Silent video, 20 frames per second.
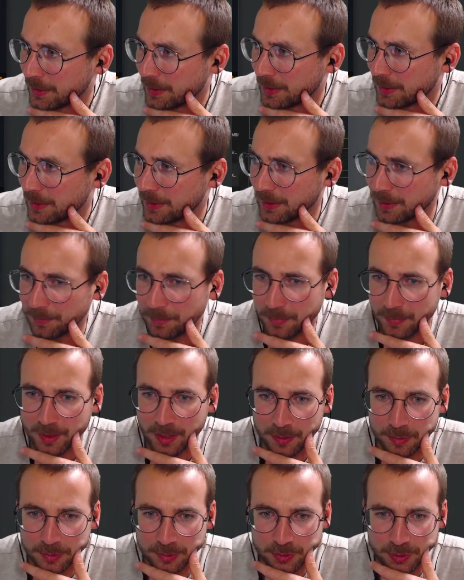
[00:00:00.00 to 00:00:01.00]
Yeah,
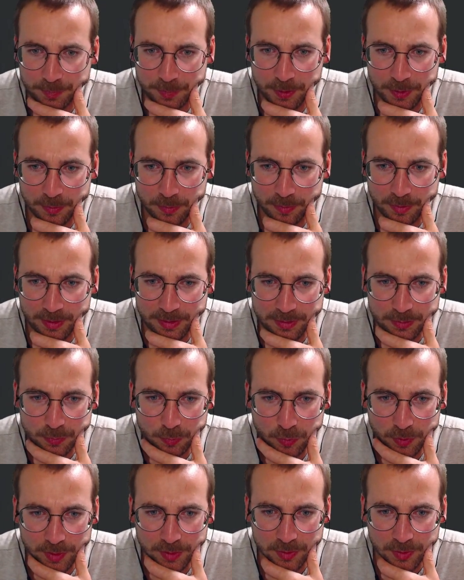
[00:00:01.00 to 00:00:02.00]
our GPU, that's
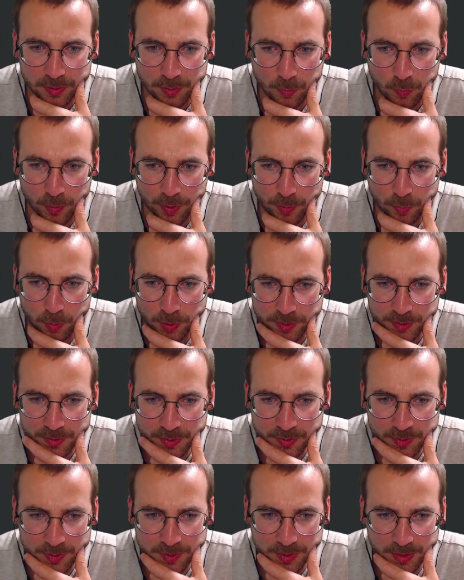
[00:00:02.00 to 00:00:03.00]
what we want
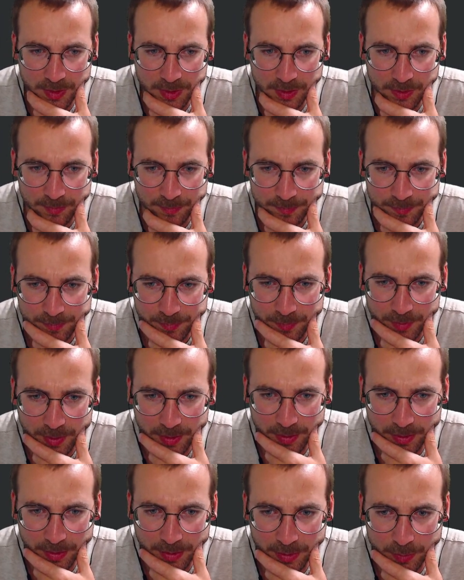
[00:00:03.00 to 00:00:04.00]
to see.
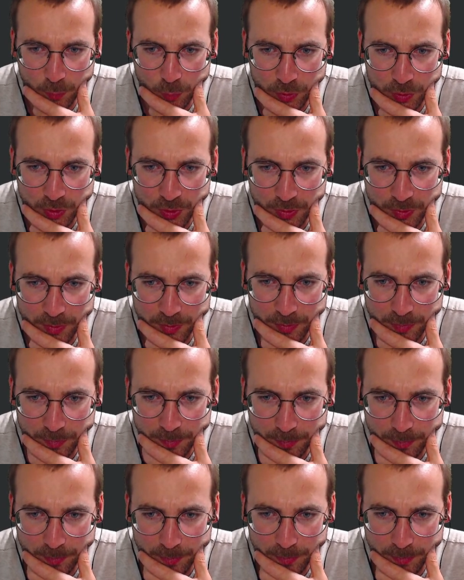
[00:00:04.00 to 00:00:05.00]
And we should
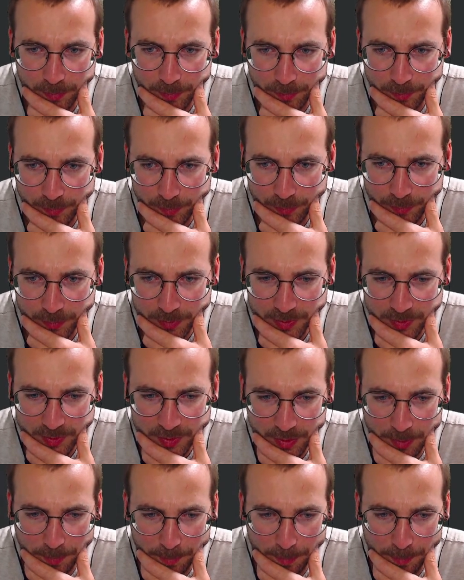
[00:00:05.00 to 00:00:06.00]

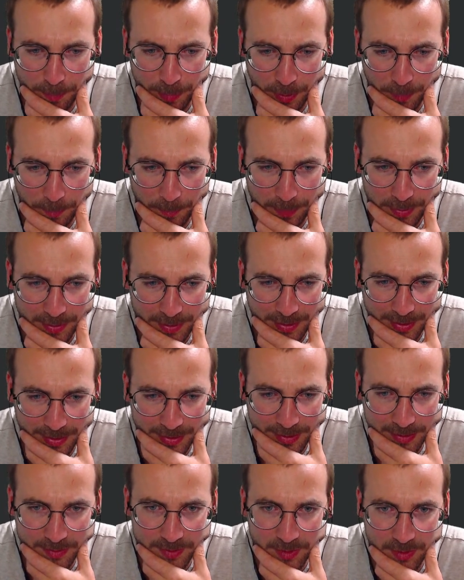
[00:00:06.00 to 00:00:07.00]
see a bump
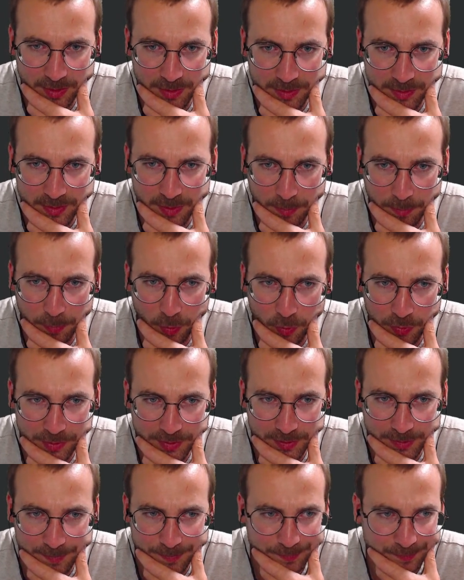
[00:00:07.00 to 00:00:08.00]
at some
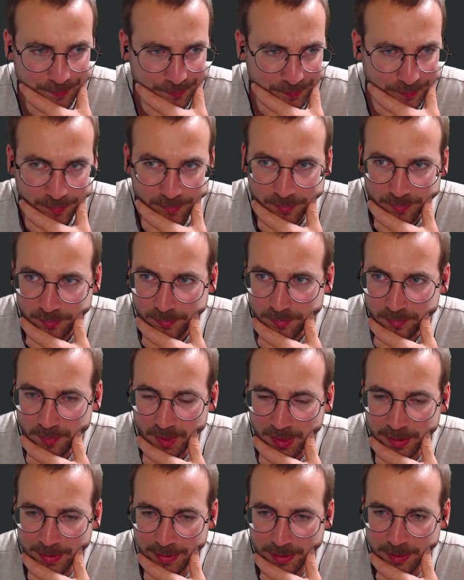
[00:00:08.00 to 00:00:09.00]
point
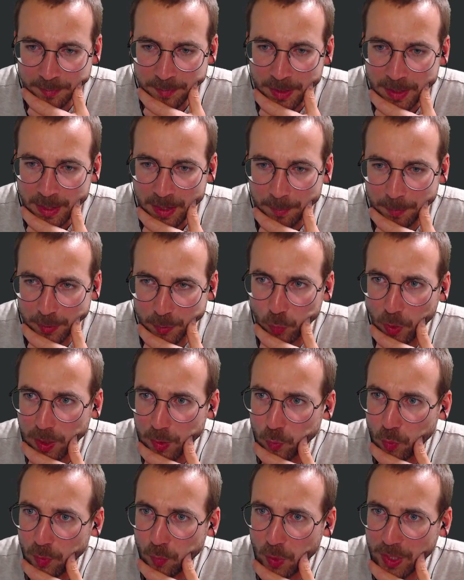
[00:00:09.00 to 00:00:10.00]
here. But
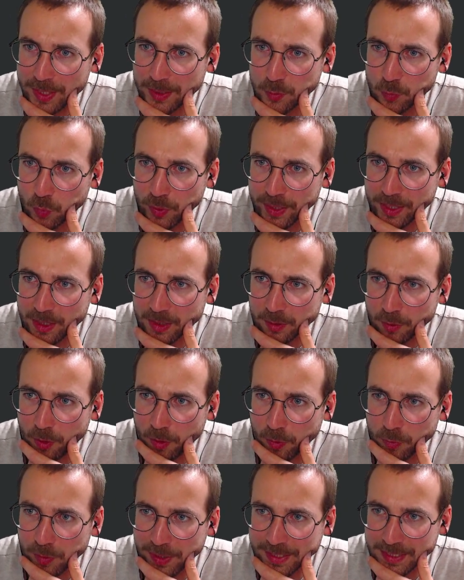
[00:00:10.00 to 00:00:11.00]
while we wait, we can
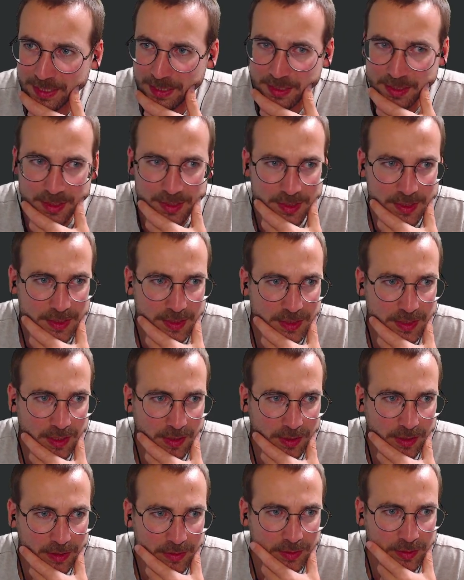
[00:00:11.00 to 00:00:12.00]
already
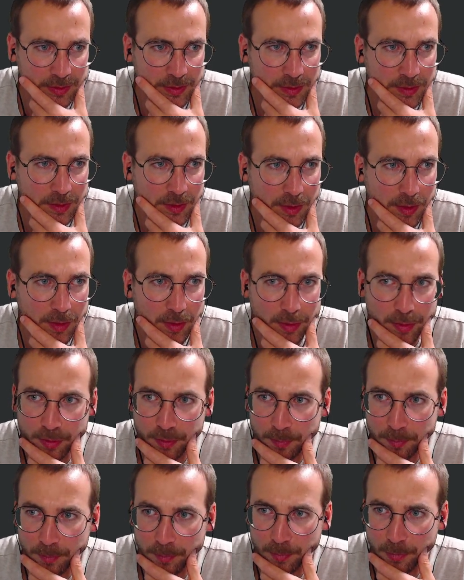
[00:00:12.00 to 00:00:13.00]
start
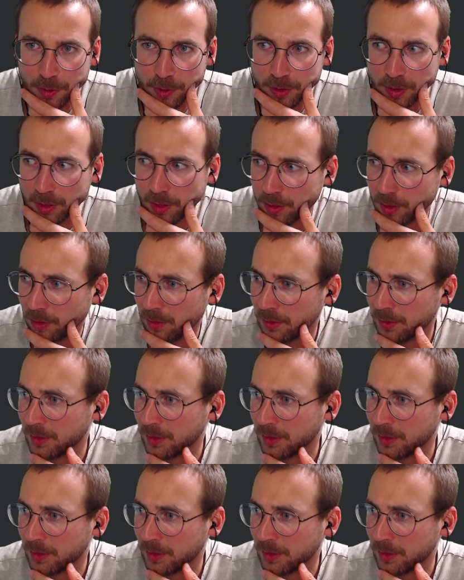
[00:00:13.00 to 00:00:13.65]
the model.